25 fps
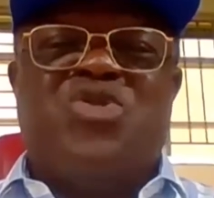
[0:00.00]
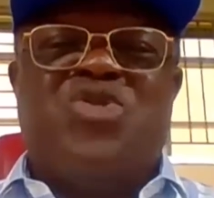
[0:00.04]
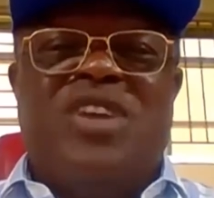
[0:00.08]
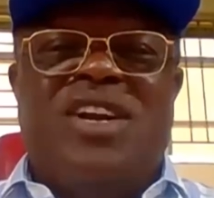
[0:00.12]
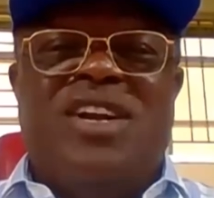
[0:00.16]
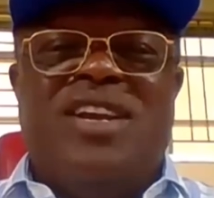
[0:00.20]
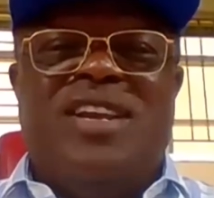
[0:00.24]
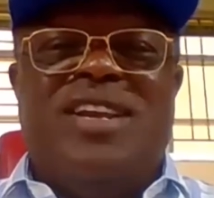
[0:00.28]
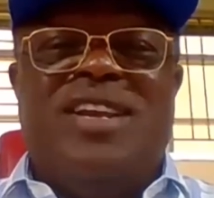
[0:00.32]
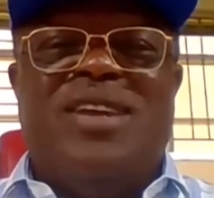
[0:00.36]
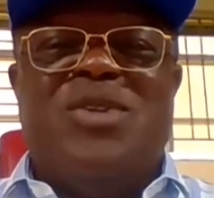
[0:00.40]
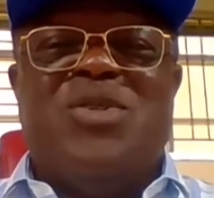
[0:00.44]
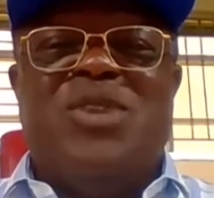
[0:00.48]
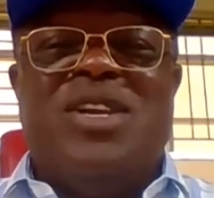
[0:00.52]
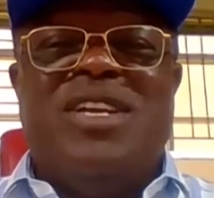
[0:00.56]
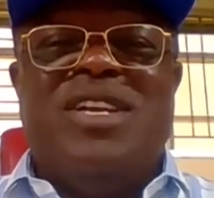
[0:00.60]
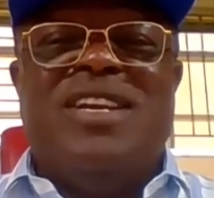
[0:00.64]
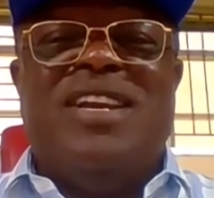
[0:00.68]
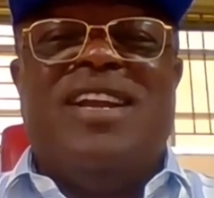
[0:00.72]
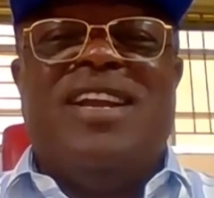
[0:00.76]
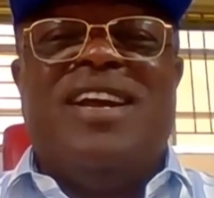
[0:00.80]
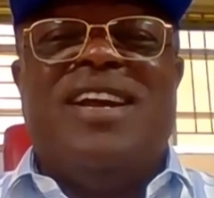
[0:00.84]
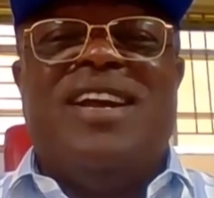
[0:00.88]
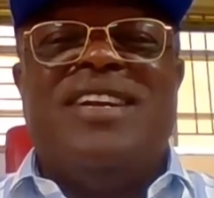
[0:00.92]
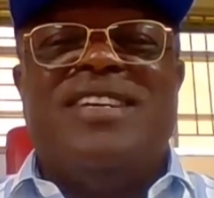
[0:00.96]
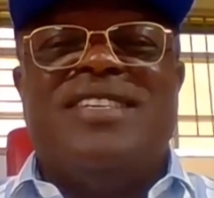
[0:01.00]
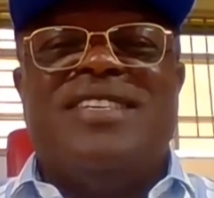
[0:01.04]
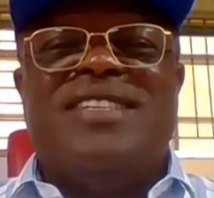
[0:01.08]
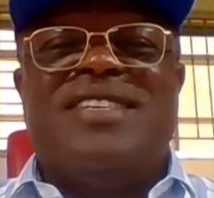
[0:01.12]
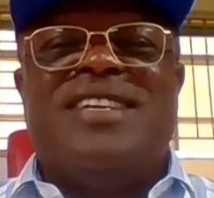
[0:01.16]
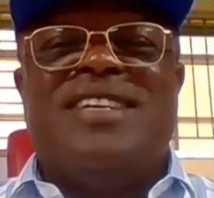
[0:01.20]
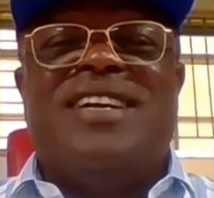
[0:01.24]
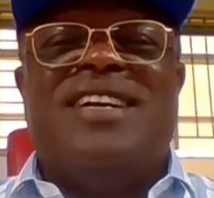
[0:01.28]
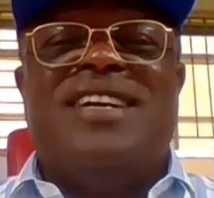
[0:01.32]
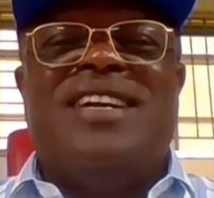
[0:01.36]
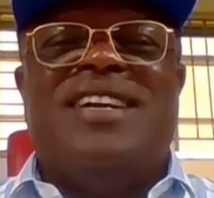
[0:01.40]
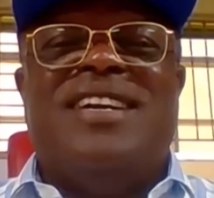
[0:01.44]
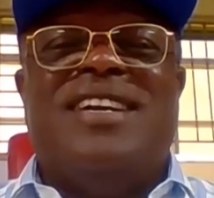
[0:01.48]
in Israel, the
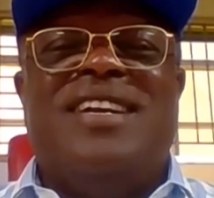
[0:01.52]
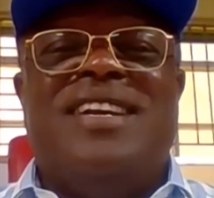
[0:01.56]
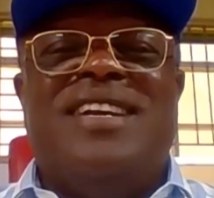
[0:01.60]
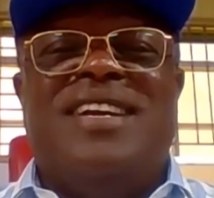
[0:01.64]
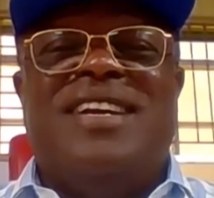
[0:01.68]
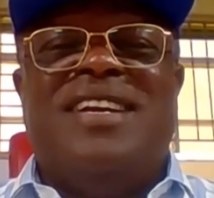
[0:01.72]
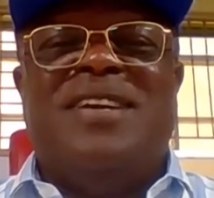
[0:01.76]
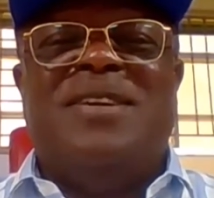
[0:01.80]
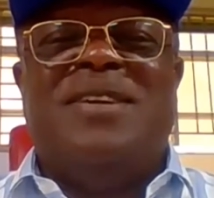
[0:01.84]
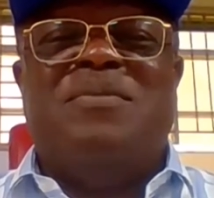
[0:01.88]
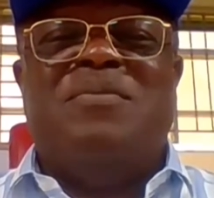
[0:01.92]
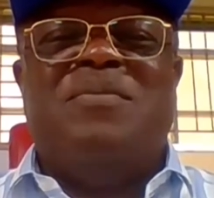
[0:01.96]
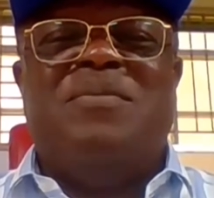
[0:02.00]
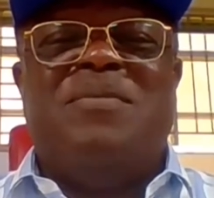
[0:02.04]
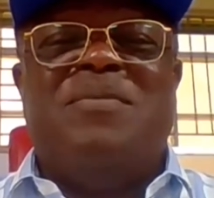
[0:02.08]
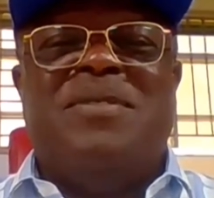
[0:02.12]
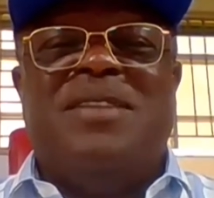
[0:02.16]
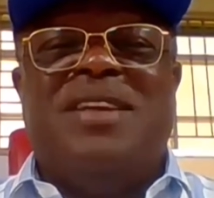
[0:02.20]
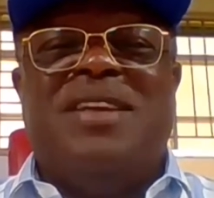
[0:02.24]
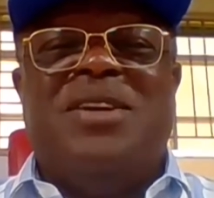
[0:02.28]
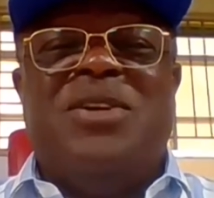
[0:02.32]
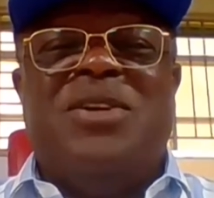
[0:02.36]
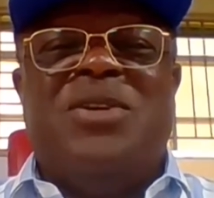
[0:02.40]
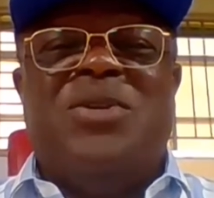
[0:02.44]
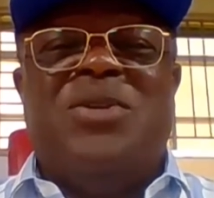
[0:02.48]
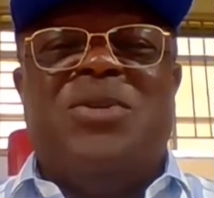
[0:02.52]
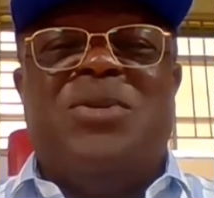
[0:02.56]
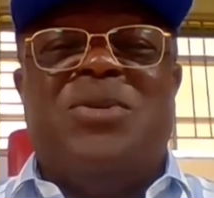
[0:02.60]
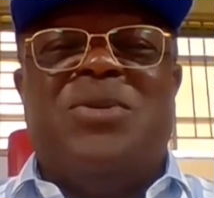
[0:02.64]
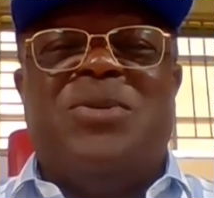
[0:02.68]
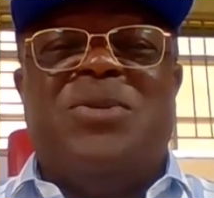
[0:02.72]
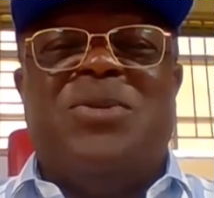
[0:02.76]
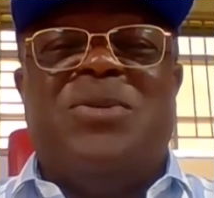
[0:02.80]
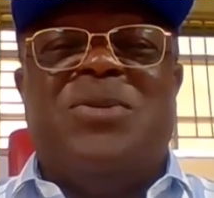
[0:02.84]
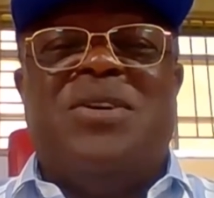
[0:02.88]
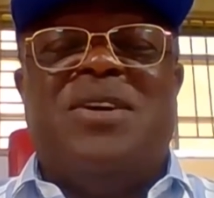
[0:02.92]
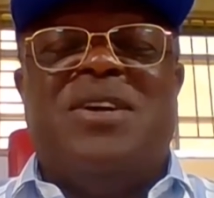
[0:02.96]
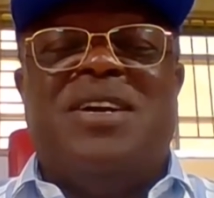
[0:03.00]
Holy Land, and,
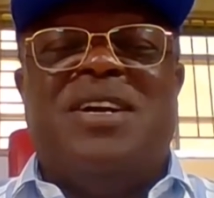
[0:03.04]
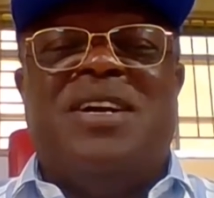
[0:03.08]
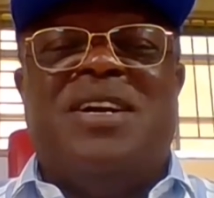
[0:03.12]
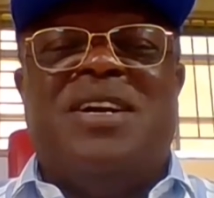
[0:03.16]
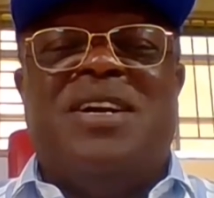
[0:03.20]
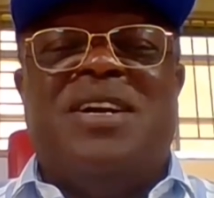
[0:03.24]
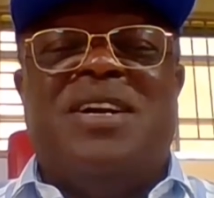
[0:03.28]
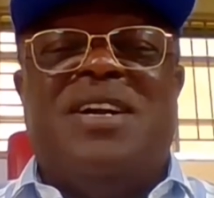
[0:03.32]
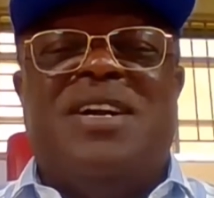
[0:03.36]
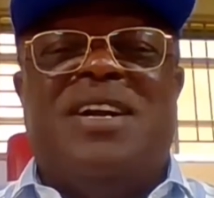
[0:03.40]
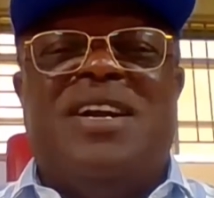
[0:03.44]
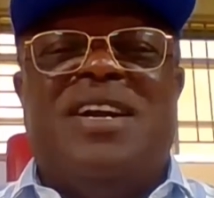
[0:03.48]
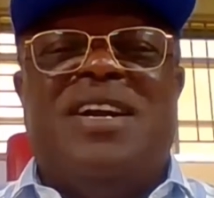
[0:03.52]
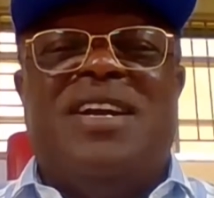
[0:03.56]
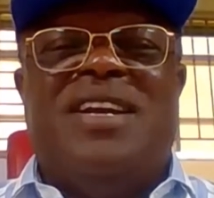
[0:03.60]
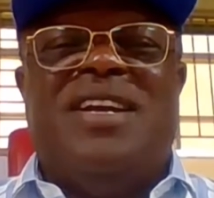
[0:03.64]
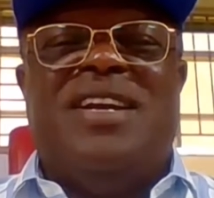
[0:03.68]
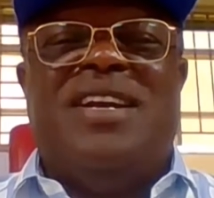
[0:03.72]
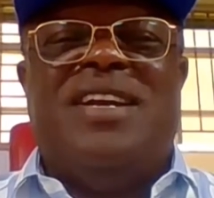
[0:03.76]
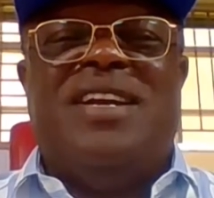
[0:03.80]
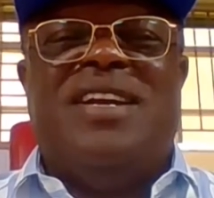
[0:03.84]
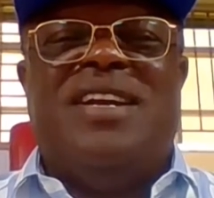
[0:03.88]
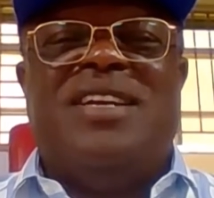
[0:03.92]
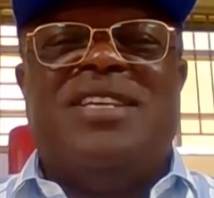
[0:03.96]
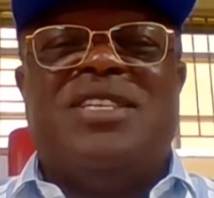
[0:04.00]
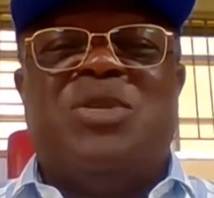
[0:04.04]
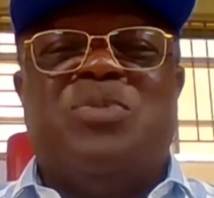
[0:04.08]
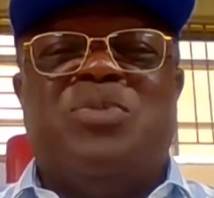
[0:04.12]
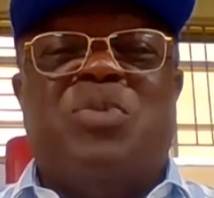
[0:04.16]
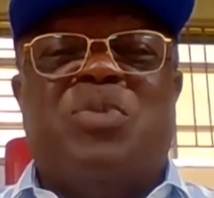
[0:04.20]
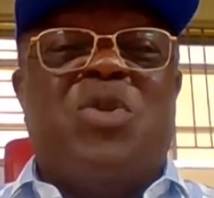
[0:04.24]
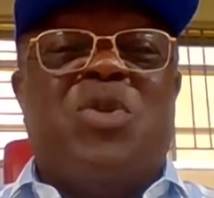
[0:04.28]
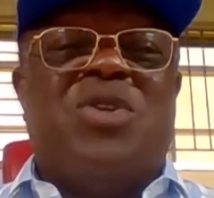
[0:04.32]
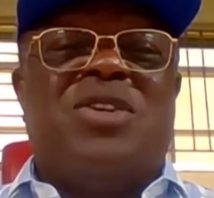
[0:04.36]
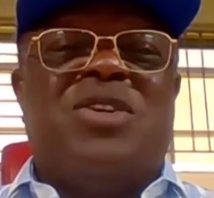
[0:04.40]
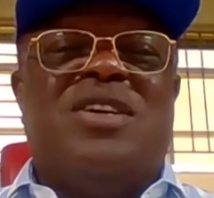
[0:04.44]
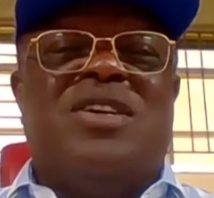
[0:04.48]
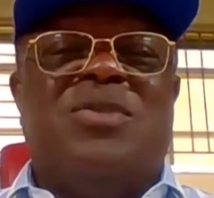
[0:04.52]
um, you know,
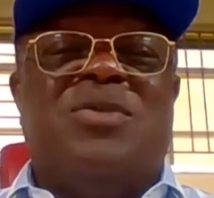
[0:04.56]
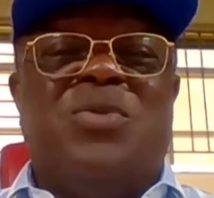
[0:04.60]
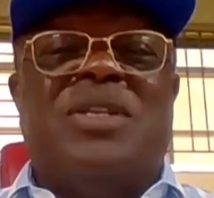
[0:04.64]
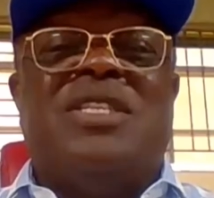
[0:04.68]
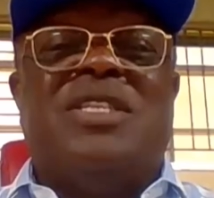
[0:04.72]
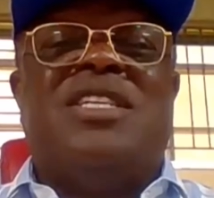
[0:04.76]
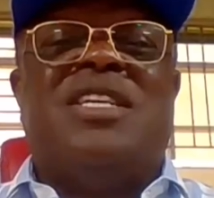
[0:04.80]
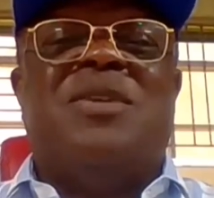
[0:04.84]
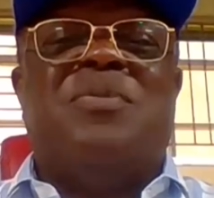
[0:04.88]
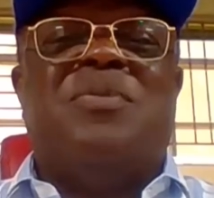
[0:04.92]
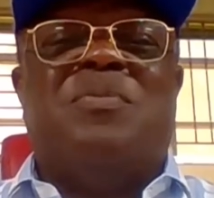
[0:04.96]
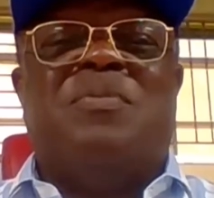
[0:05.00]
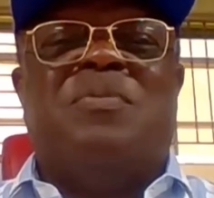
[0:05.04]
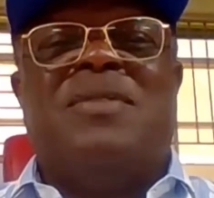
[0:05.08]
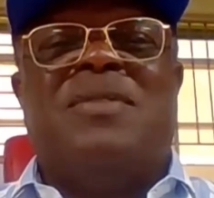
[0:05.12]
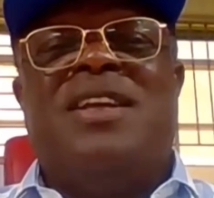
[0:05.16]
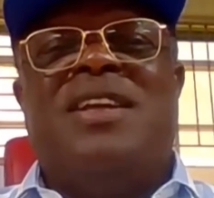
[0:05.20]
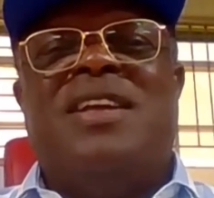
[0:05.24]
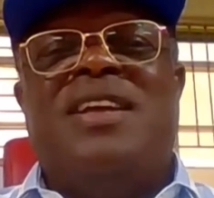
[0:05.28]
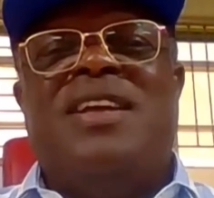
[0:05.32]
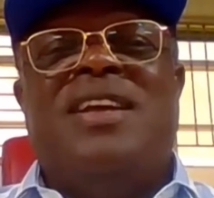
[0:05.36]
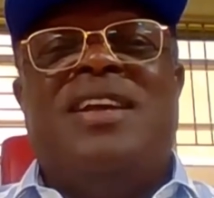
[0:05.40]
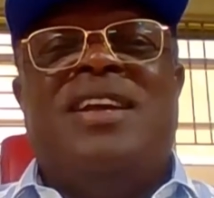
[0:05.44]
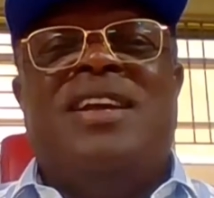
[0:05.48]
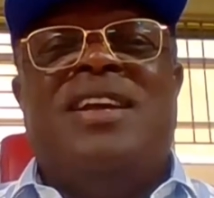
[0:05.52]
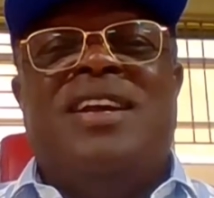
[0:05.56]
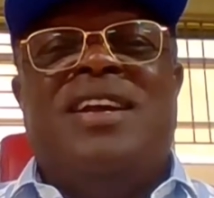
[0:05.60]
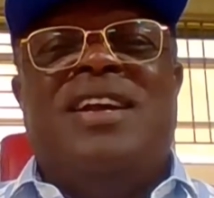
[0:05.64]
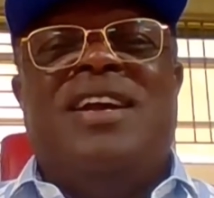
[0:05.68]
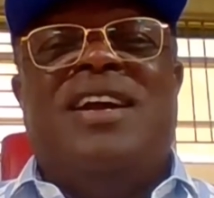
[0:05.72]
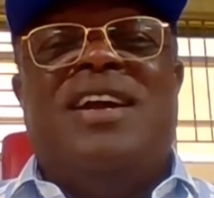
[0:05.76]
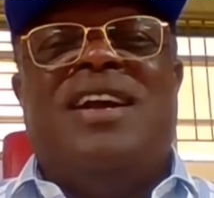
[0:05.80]
I spoke with him.